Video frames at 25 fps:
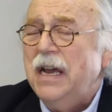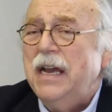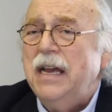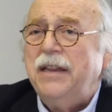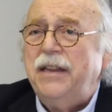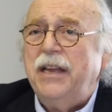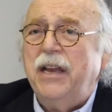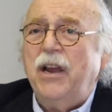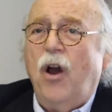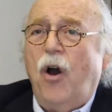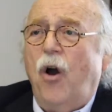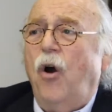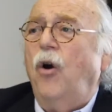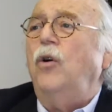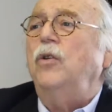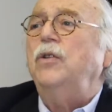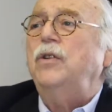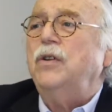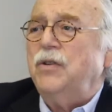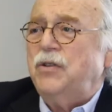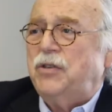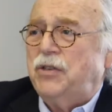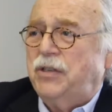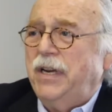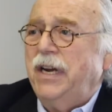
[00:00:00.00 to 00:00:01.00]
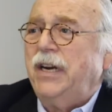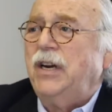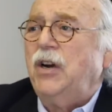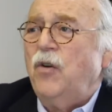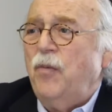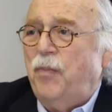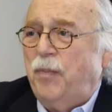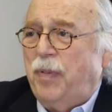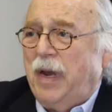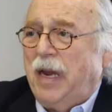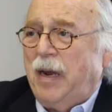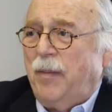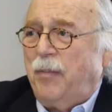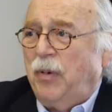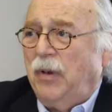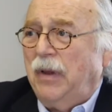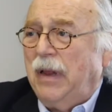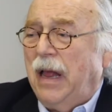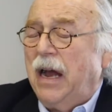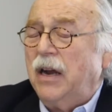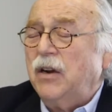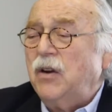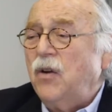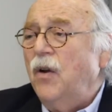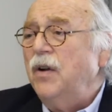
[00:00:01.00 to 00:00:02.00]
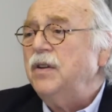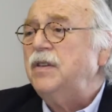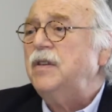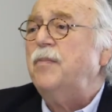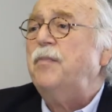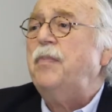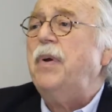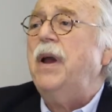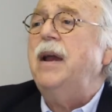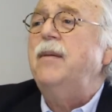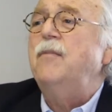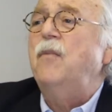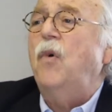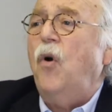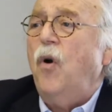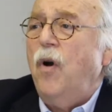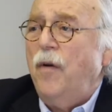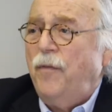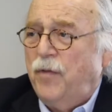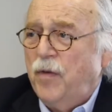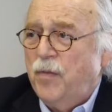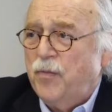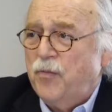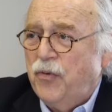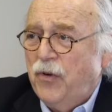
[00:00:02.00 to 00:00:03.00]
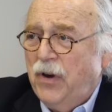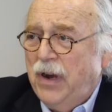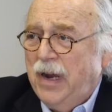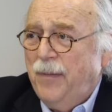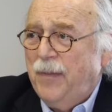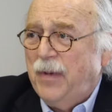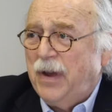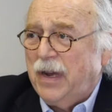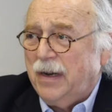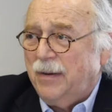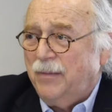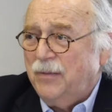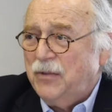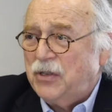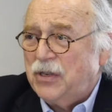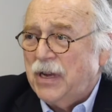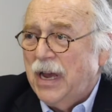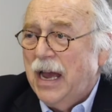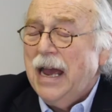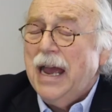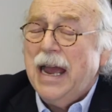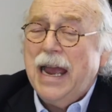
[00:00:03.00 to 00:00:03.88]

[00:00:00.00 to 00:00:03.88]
The older, sicker people are going to pay more for premiums,